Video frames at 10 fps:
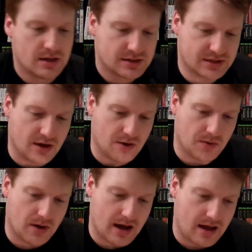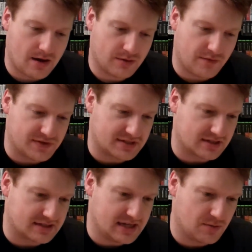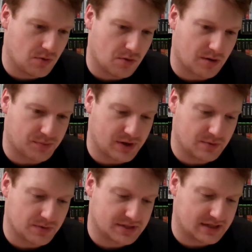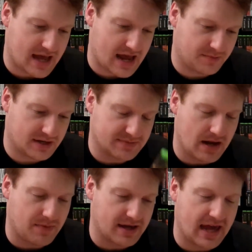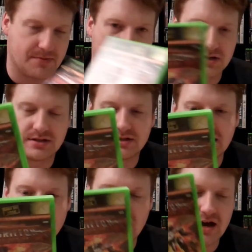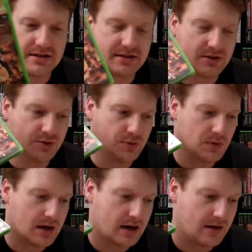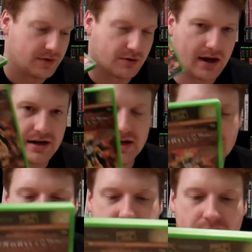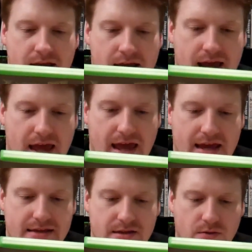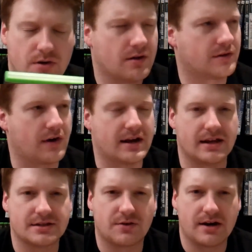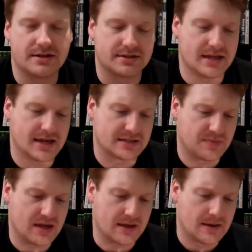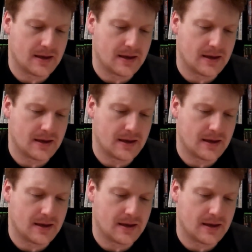So, I don't know if this is a sequel or a prequel to that, but it's made by Game Arts, the same guys that do the Grandias, or not Grandias, Grandias is ESP,